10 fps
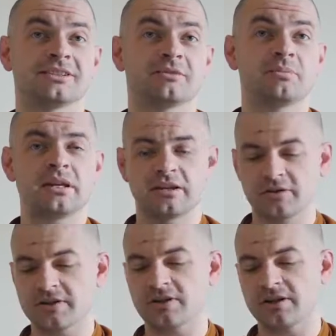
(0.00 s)
being
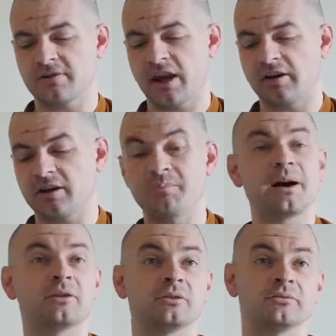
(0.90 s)
criticised for carrying a
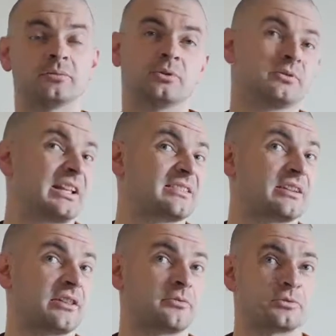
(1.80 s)
bundle of wool. That's
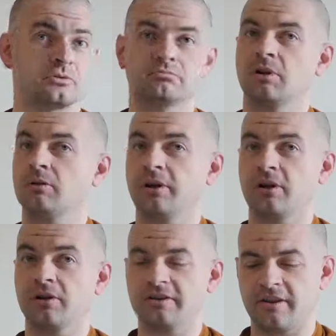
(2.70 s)
another rule. I won't get
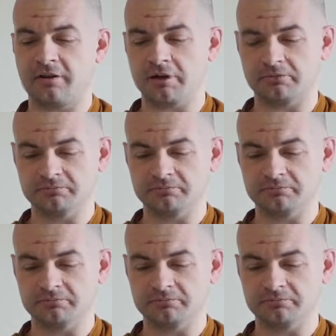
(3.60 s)
into that one.